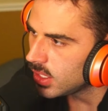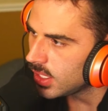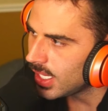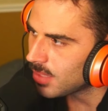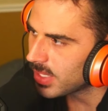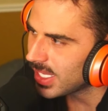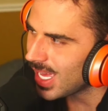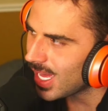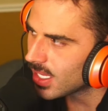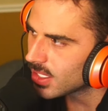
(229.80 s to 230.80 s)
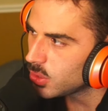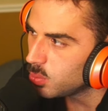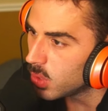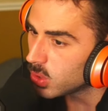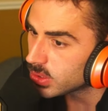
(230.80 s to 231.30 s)
And I'm like, yeah,
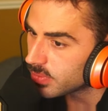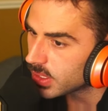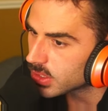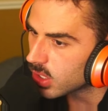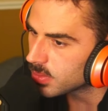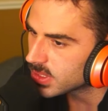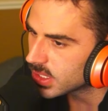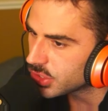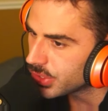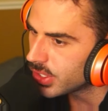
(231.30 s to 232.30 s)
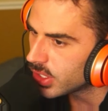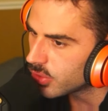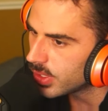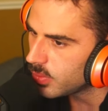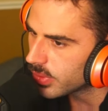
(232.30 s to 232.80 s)
most of it is common sense. You're going to
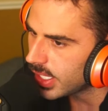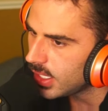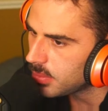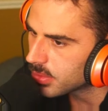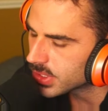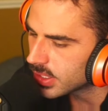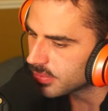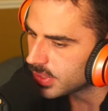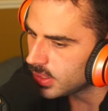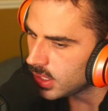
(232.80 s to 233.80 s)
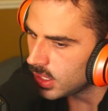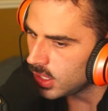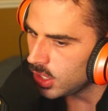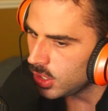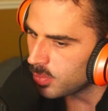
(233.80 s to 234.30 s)
agree with 80% of it.
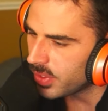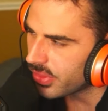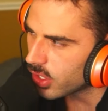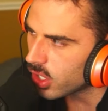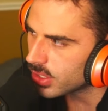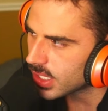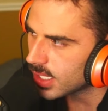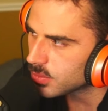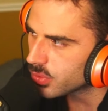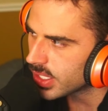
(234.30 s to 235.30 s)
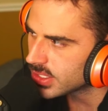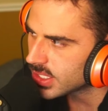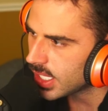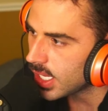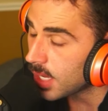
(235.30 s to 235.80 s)
But there are times where they
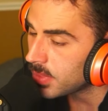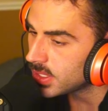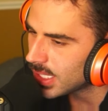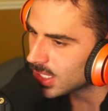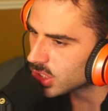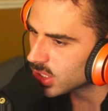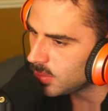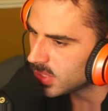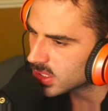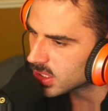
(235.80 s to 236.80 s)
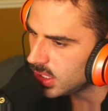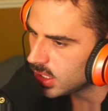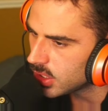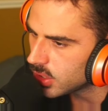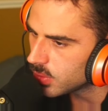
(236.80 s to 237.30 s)
say, I'm intentionally
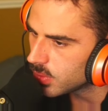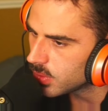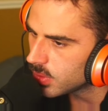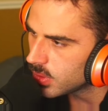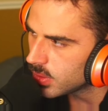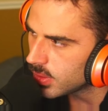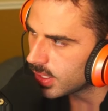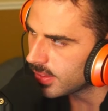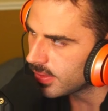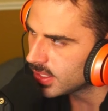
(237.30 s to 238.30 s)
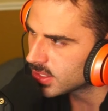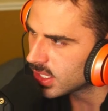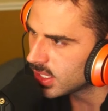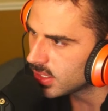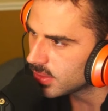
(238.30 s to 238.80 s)
misleading you. And then they
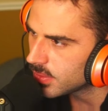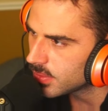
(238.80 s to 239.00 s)
say,